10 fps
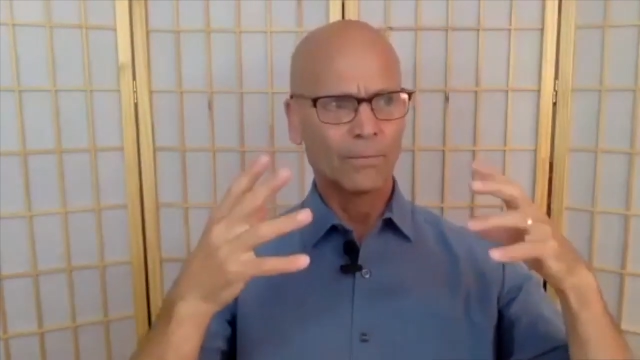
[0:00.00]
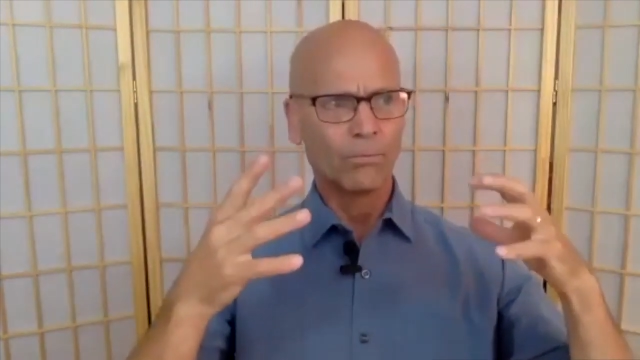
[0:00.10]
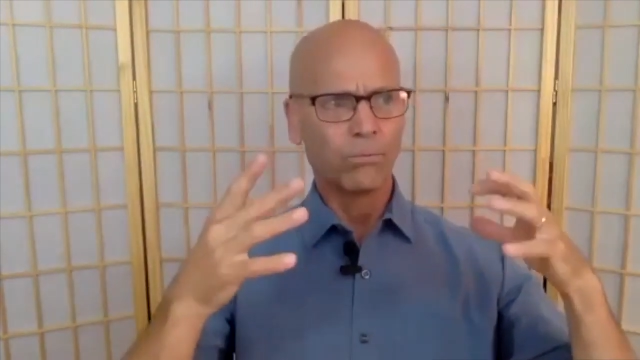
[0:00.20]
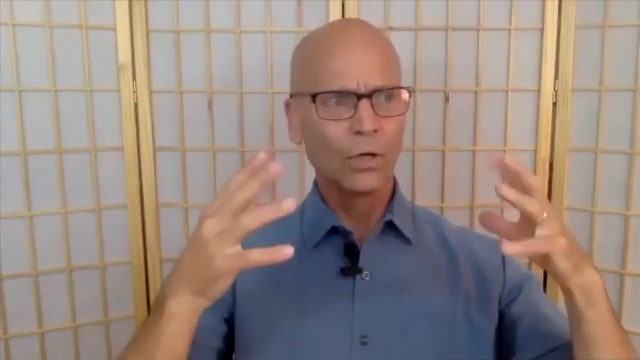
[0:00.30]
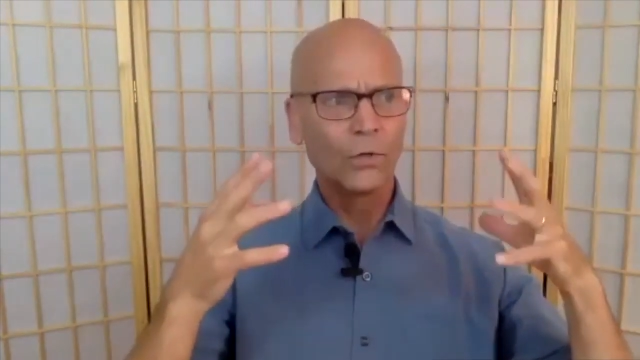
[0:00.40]

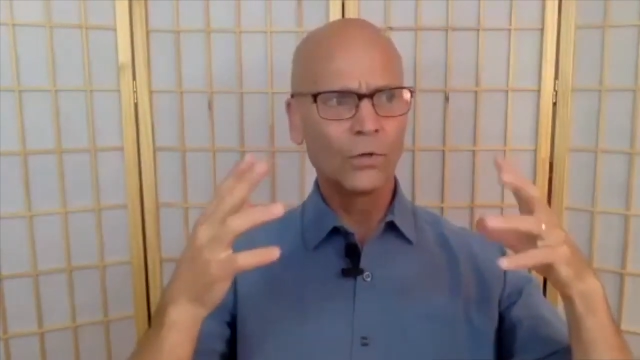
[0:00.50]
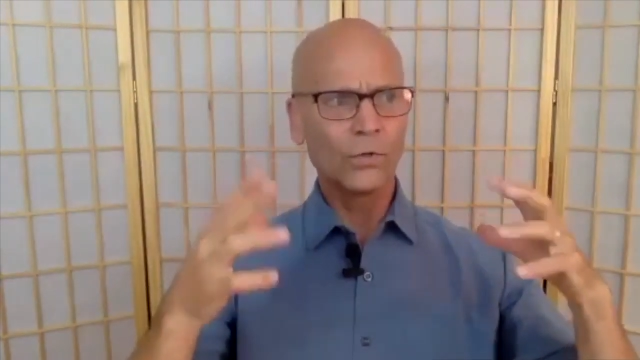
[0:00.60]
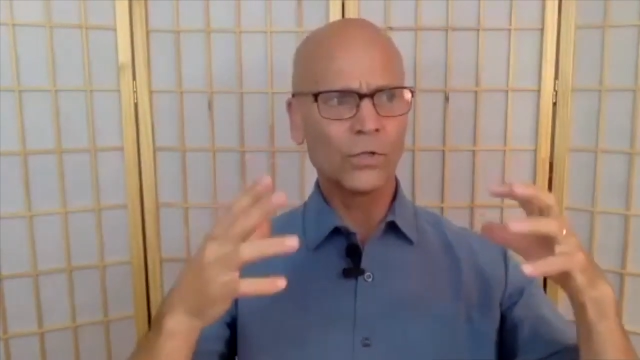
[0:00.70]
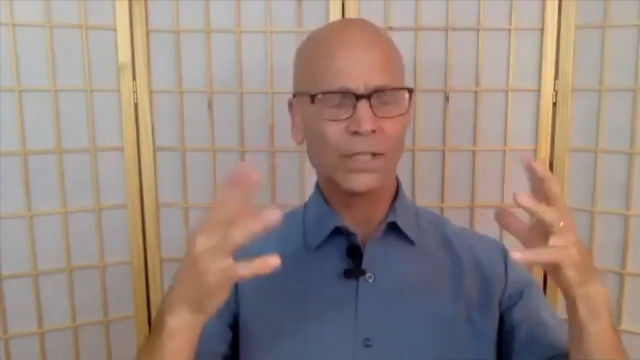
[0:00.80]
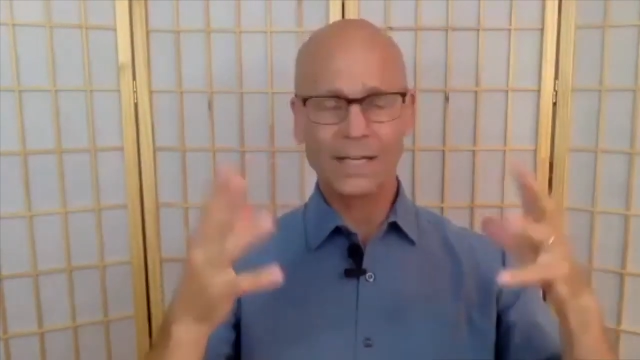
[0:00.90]
blue
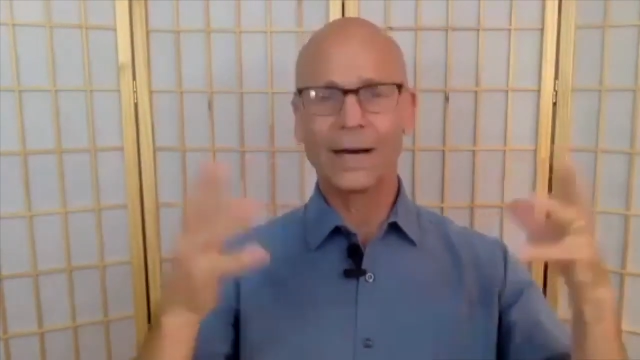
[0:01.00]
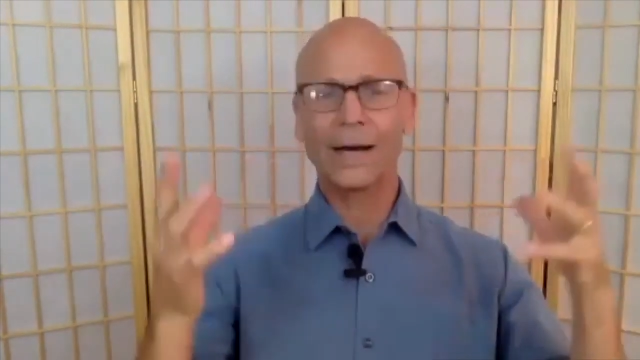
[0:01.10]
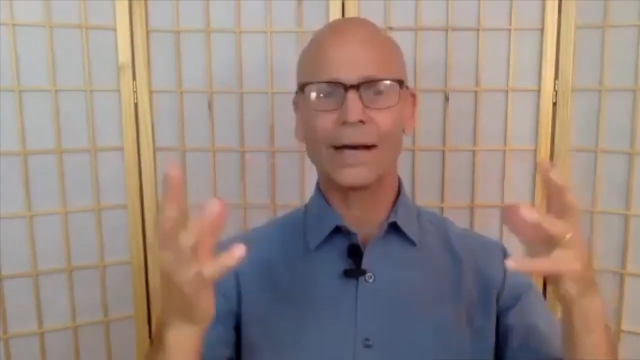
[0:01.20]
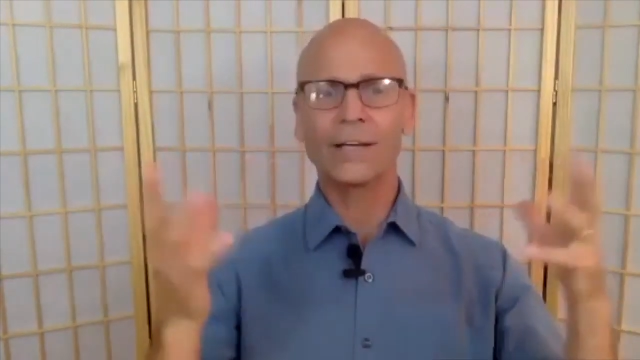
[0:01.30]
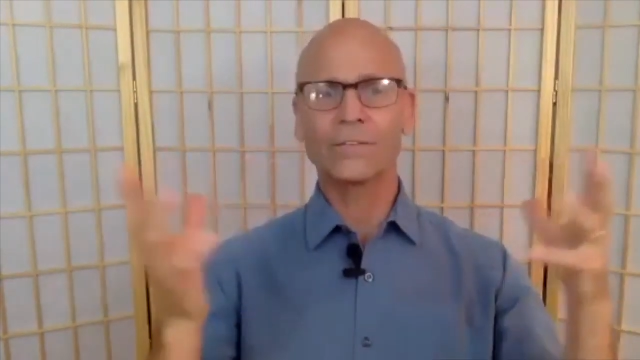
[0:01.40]

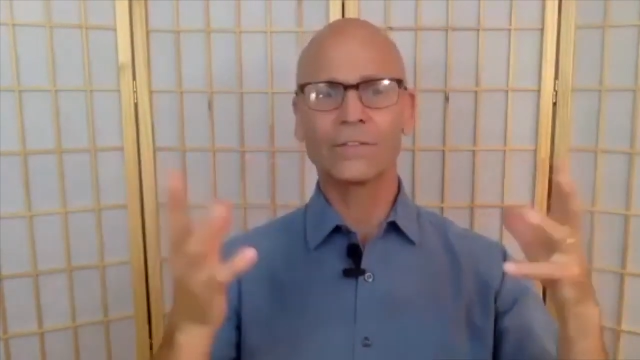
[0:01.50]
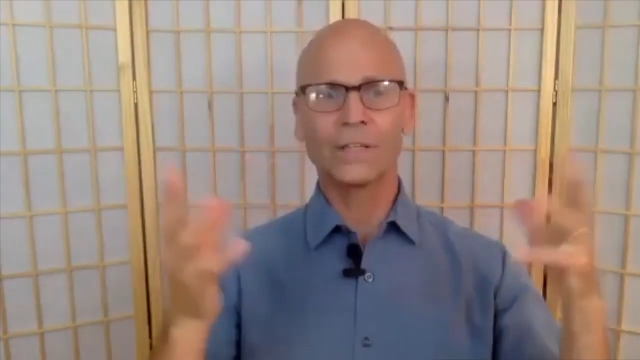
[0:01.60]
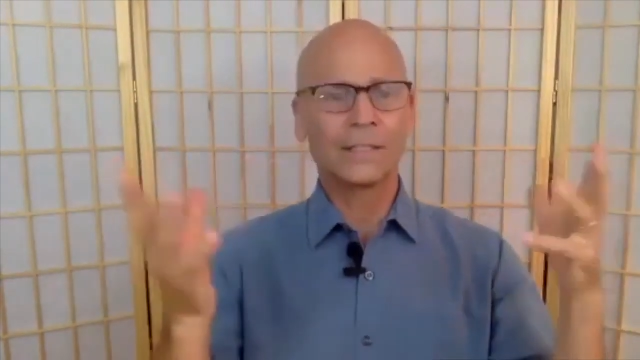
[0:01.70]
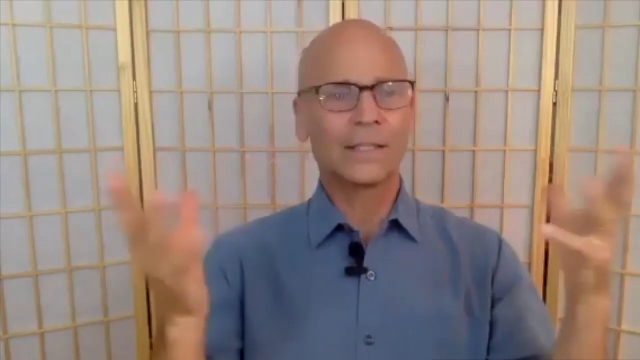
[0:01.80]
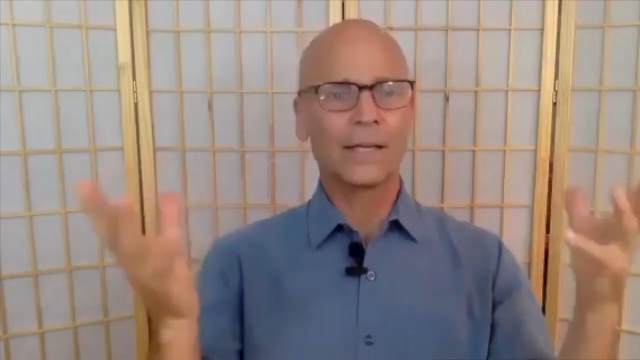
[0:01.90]
sky of
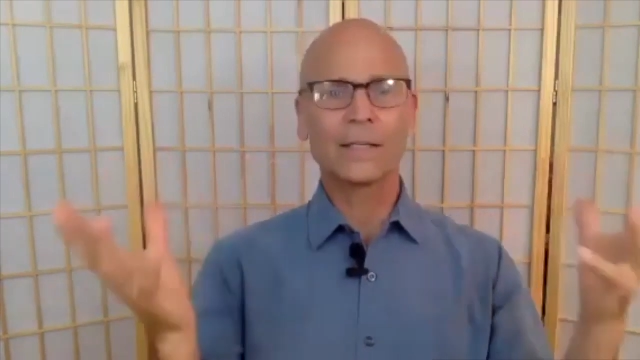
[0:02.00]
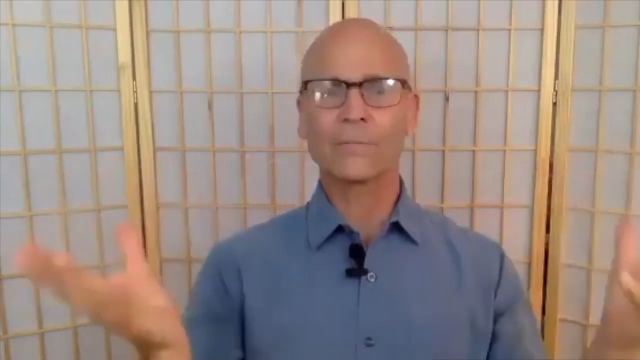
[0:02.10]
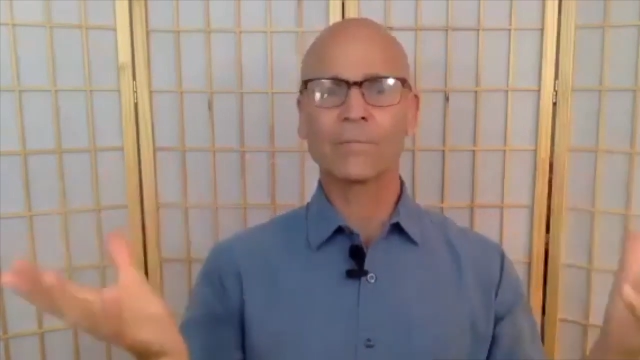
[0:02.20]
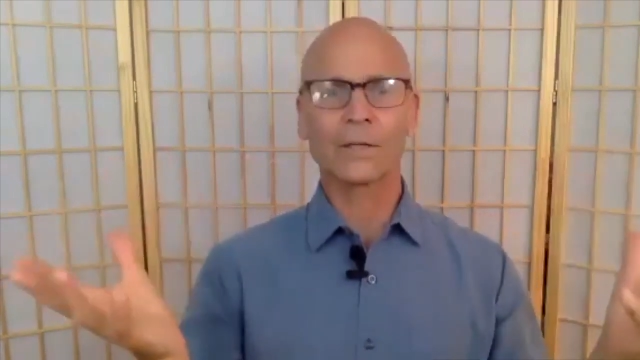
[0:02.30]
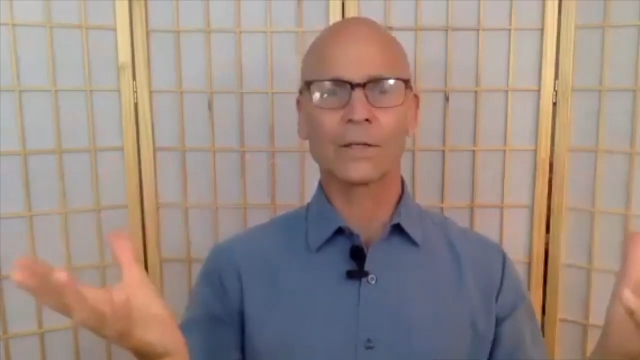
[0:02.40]

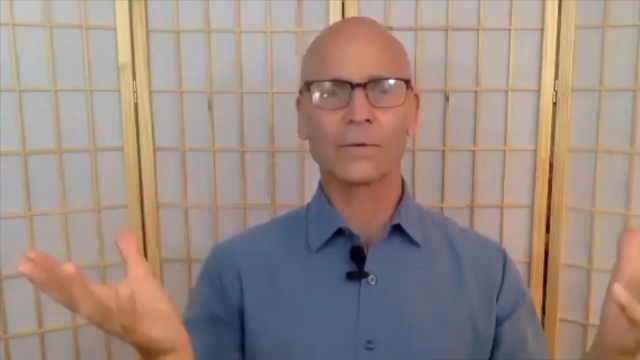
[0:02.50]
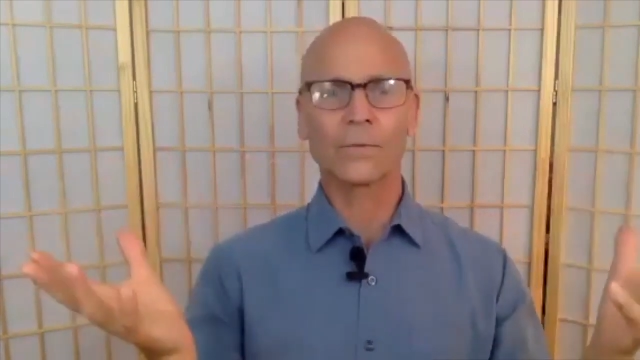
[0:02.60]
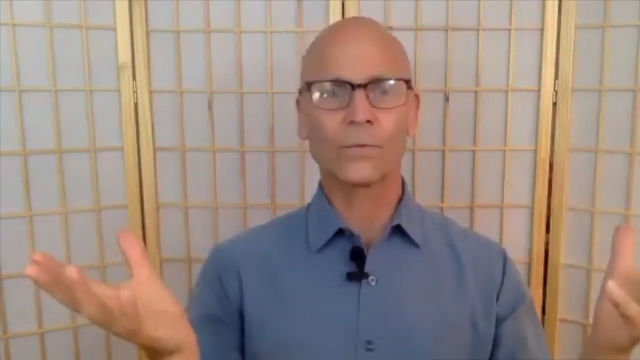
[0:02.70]
contentment